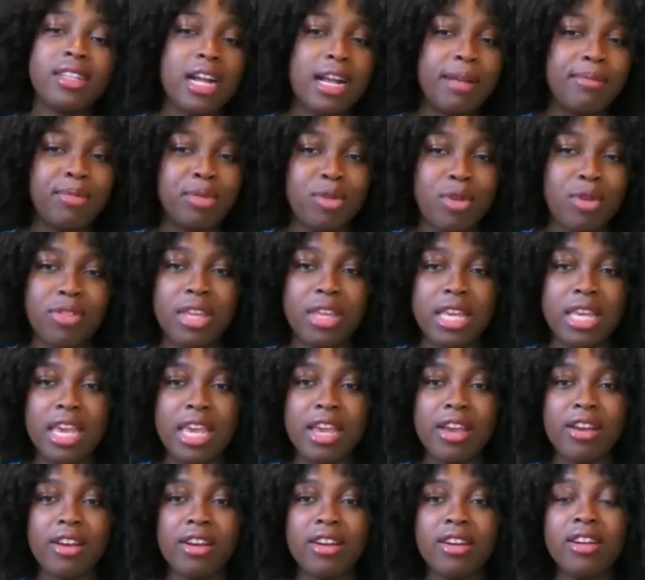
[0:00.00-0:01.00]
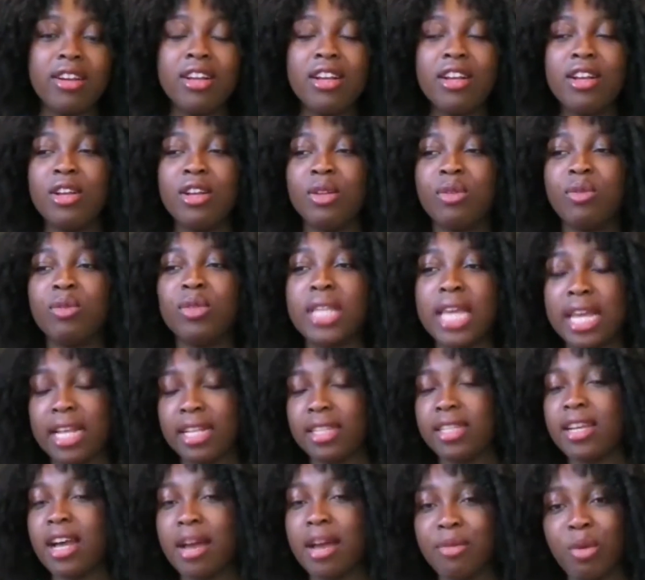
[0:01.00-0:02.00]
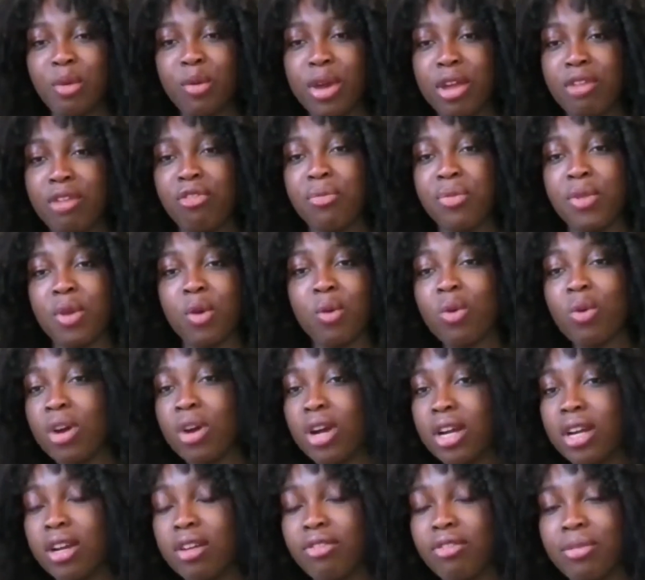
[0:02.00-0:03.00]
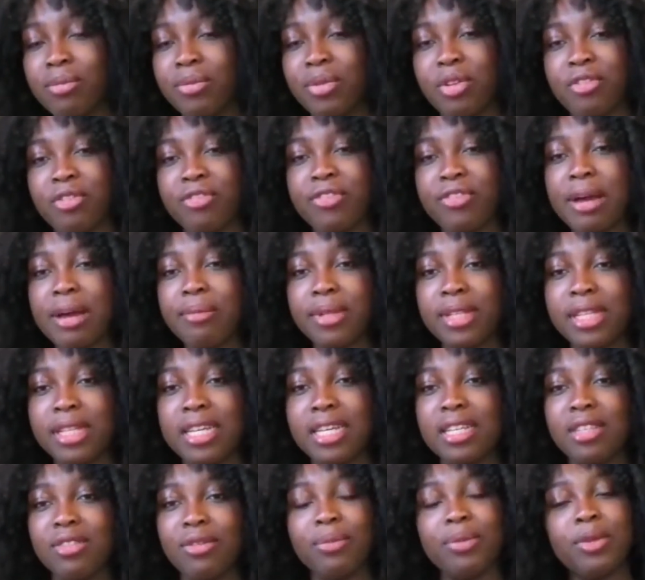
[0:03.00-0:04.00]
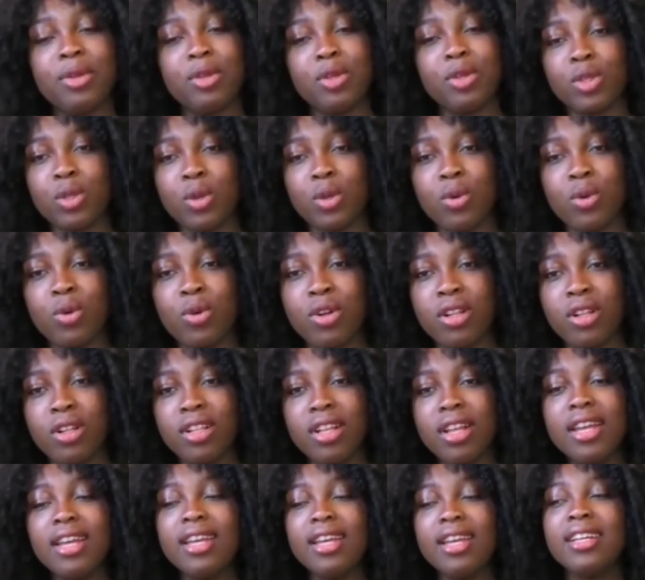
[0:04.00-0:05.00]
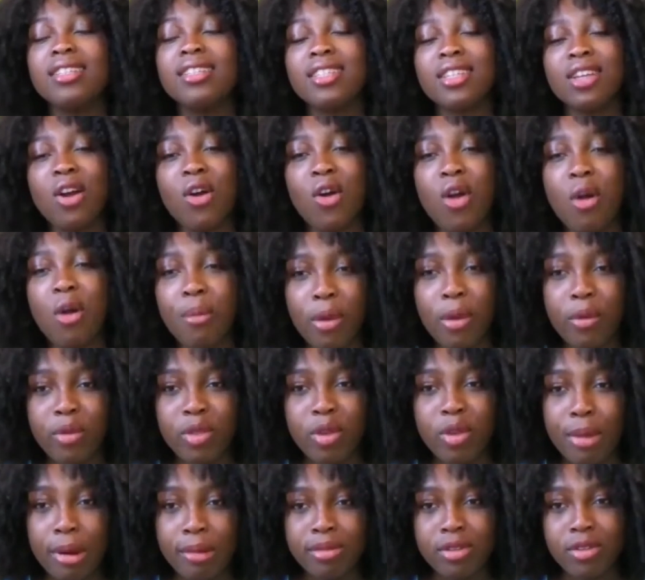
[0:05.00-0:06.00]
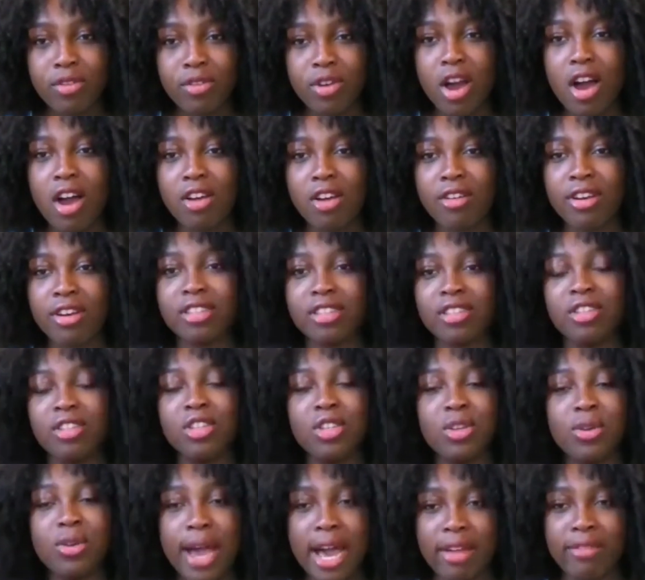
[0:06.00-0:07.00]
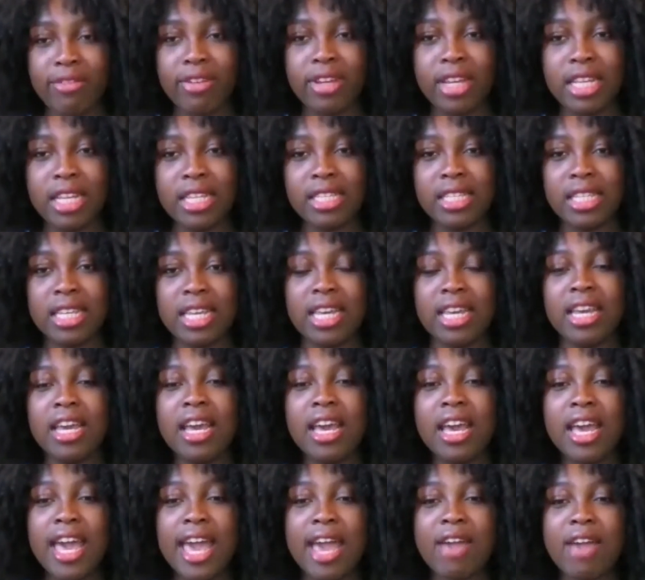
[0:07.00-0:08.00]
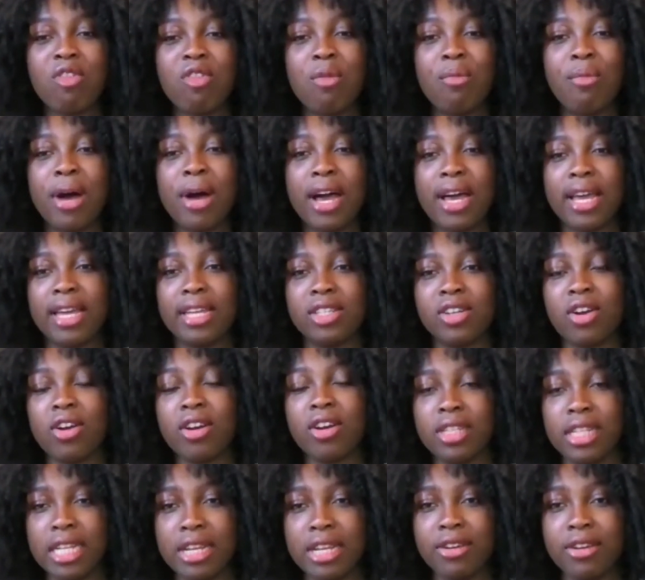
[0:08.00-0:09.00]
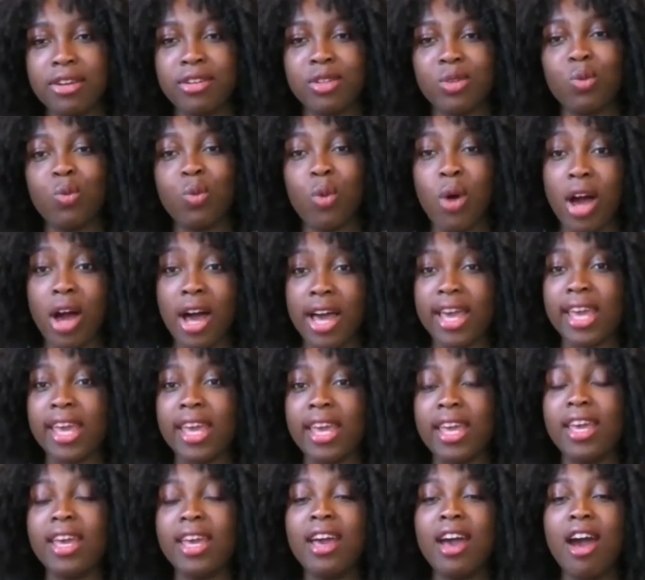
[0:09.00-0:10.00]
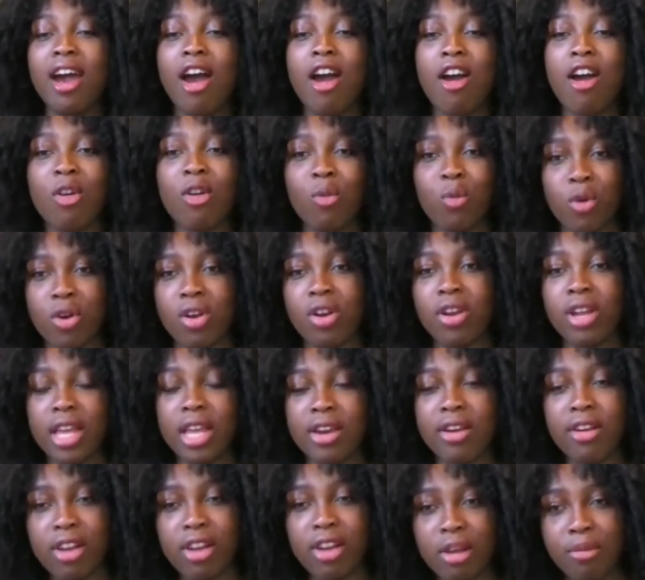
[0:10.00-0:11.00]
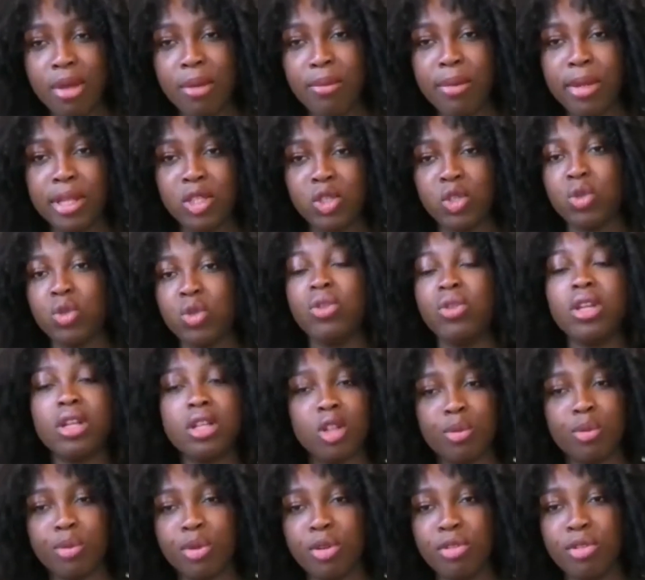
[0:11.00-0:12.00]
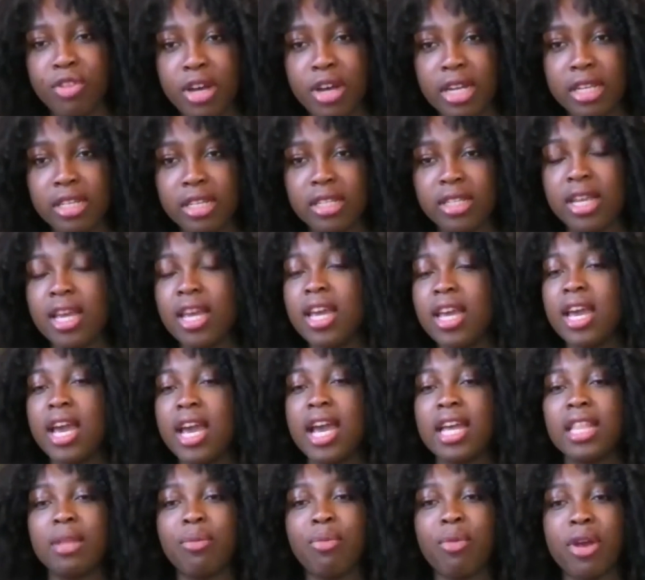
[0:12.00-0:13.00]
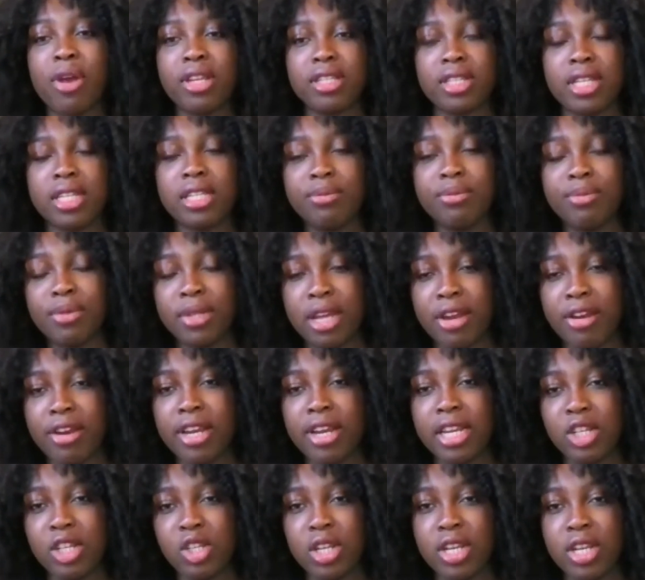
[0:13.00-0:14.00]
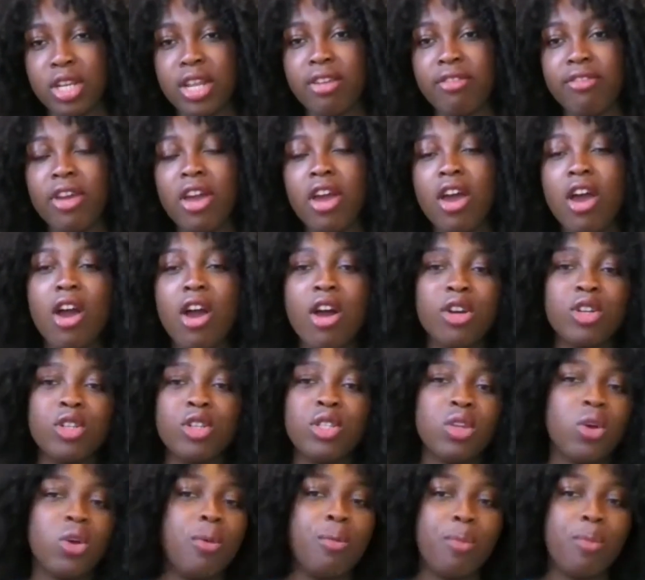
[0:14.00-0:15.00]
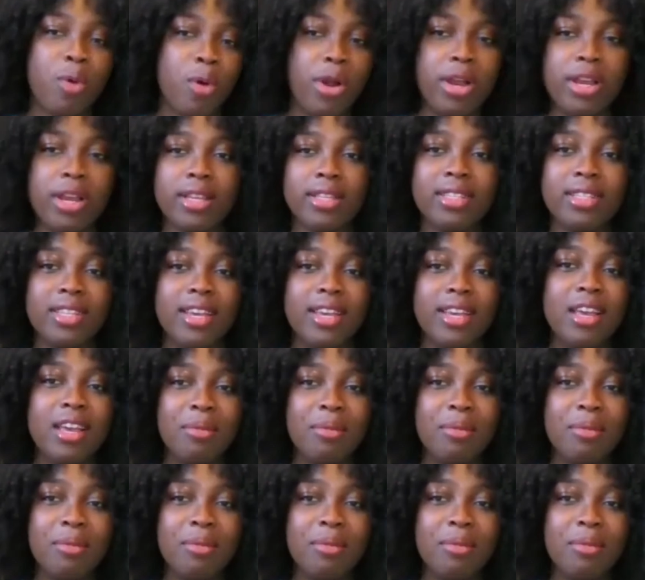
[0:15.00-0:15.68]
times throughout the year, take time away from their work, from their families, from their school, to go and meet with their members of Congress, to do advocacy and remind our leaders why our work and our commitment to the Global Fund and the President's Malaria Initiative are so important.